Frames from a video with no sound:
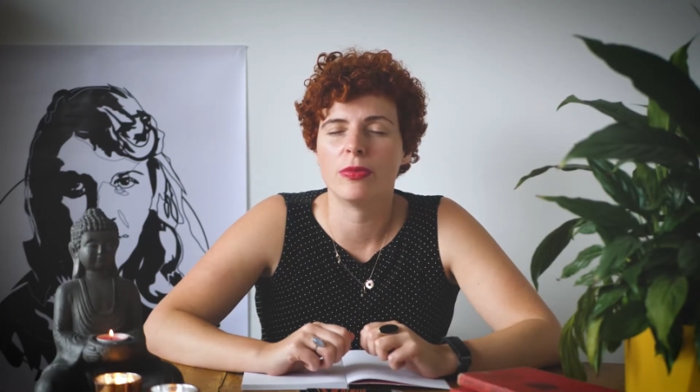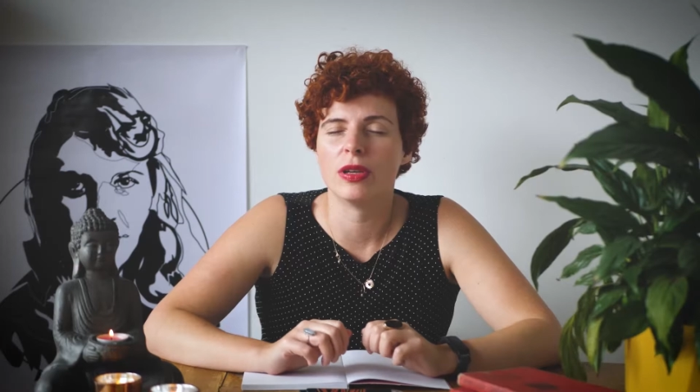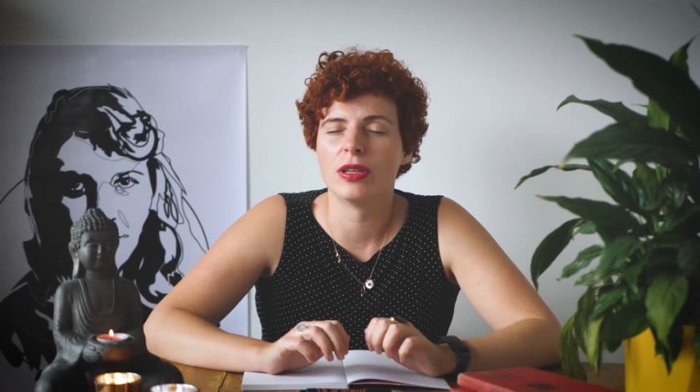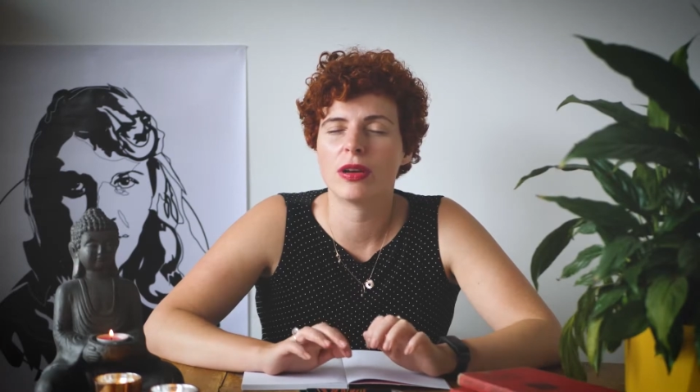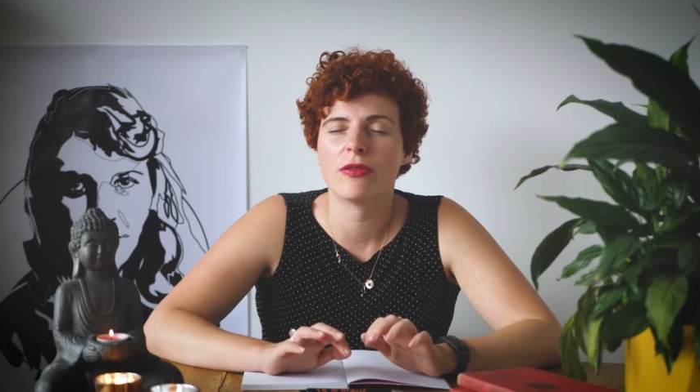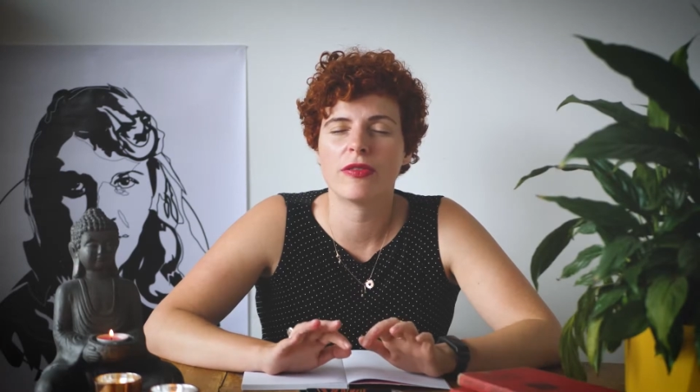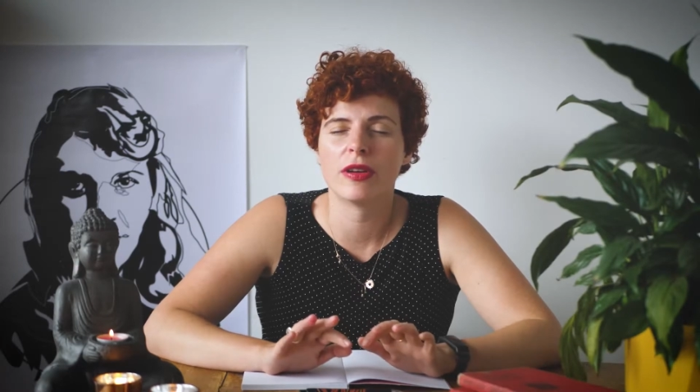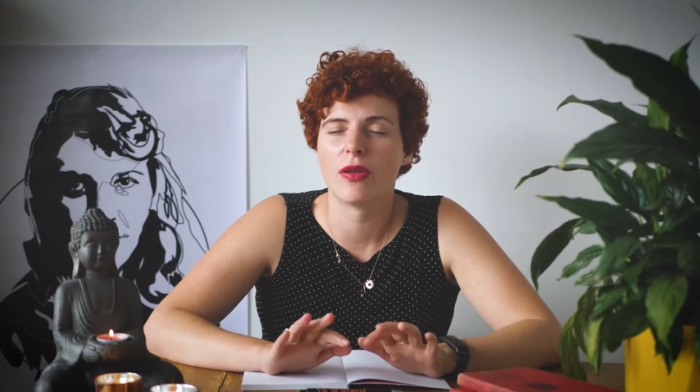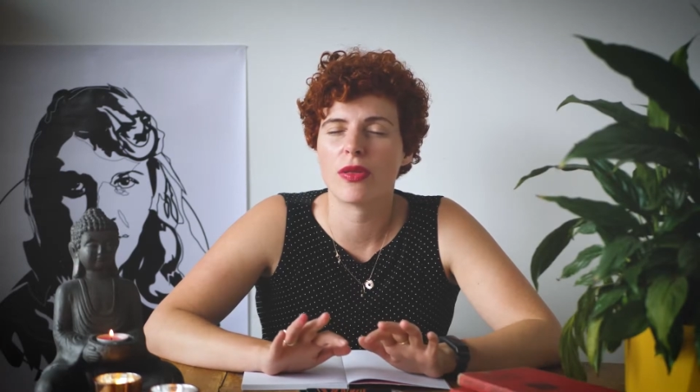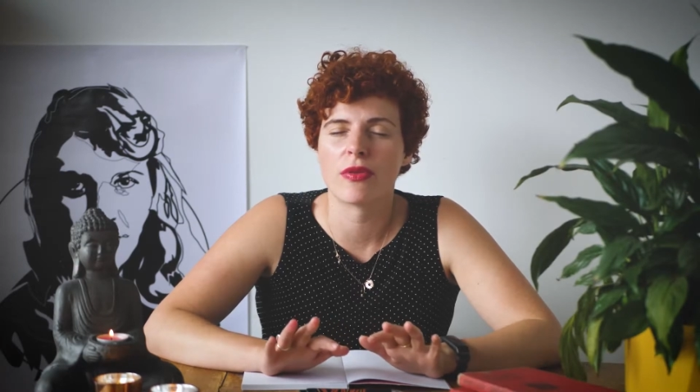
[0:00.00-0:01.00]
but you don't
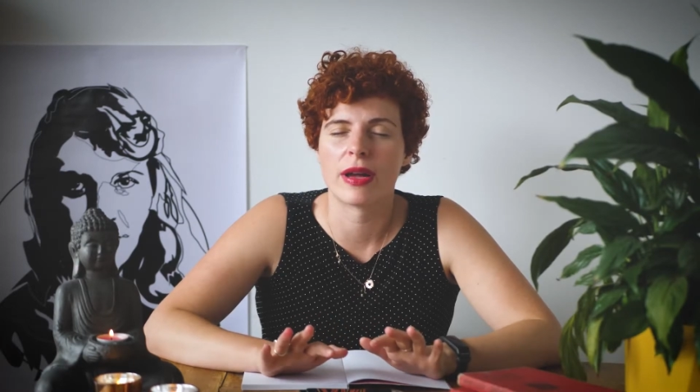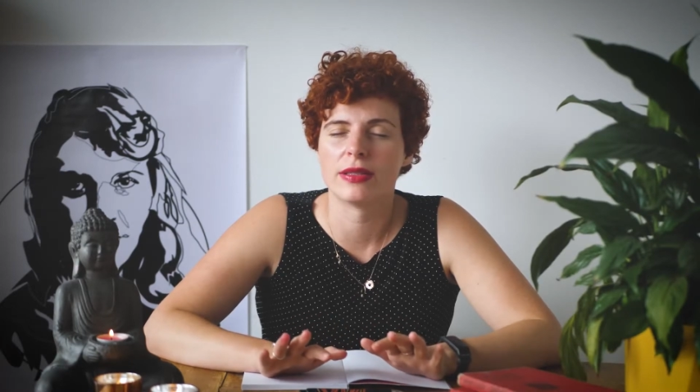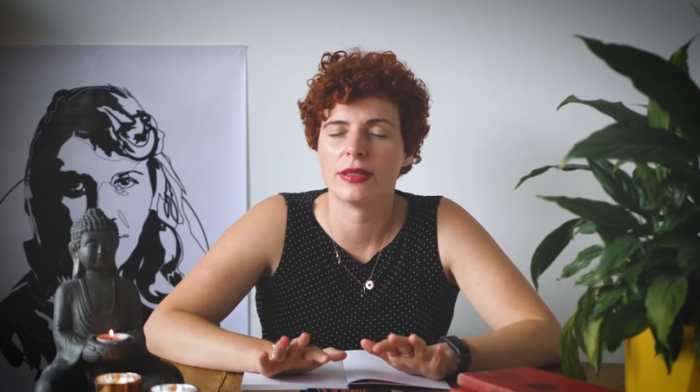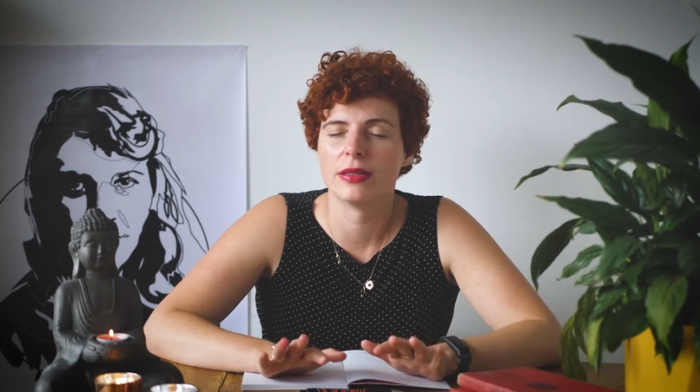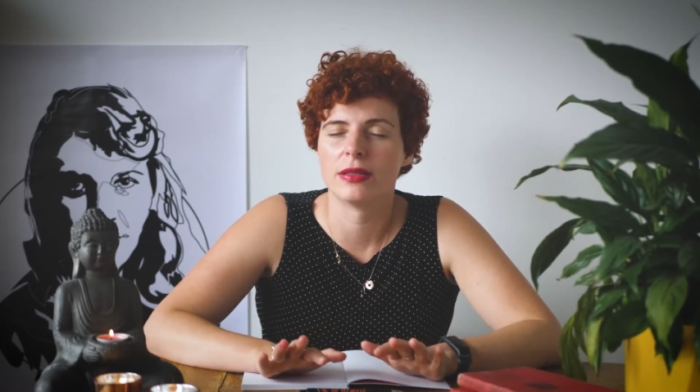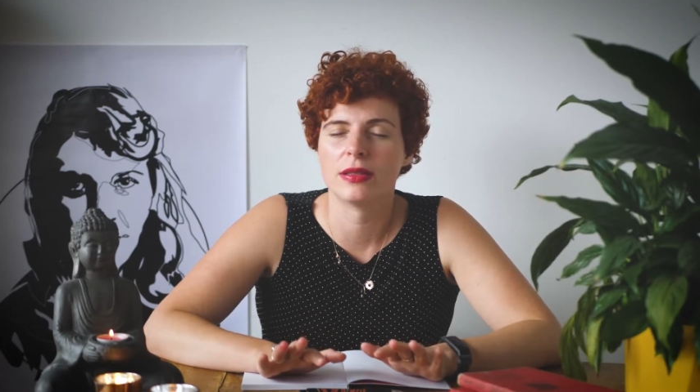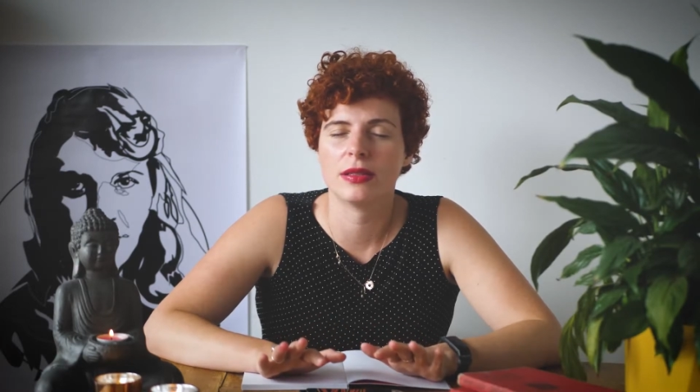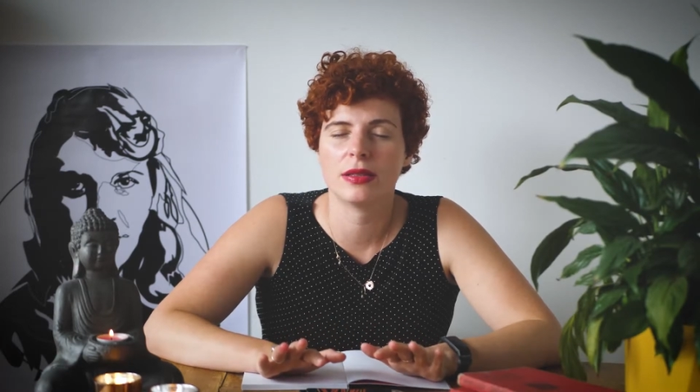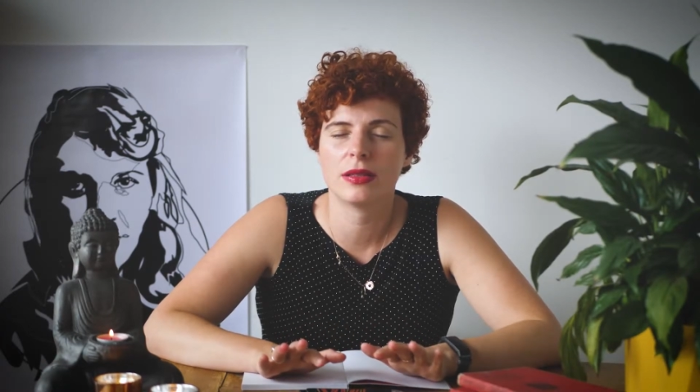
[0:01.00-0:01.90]
feel threatened.